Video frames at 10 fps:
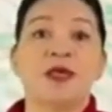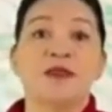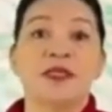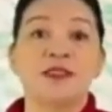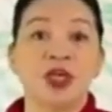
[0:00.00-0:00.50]

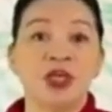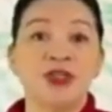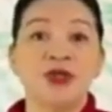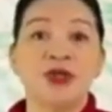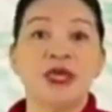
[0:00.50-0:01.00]
This
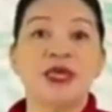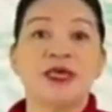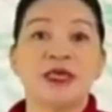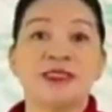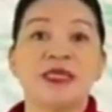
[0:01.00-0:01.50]
injury
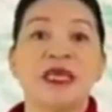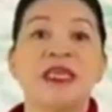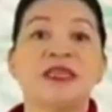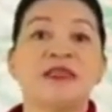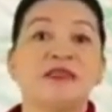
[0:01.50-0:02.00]
is
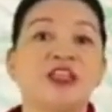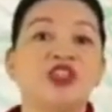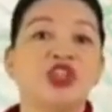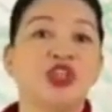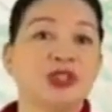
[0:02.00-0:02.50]

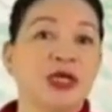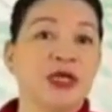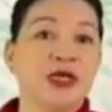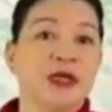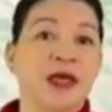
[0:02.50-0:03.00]

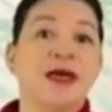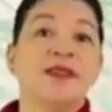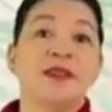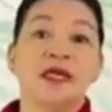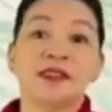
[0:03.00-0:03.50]
intentional,
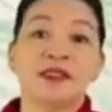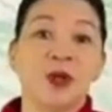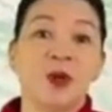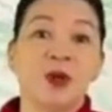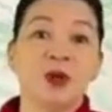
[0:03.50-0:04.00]
that's
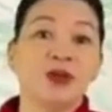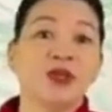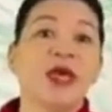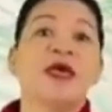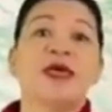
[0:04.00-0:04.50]
called
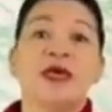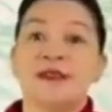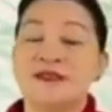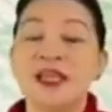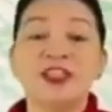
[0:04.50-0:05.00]

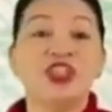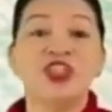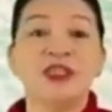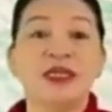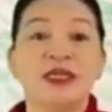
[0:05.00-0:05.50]

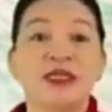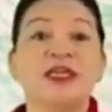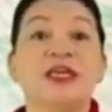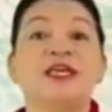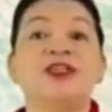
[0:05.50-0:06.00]
intentional
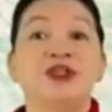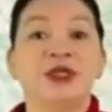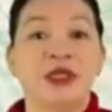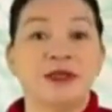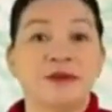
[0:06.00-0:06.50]
injury.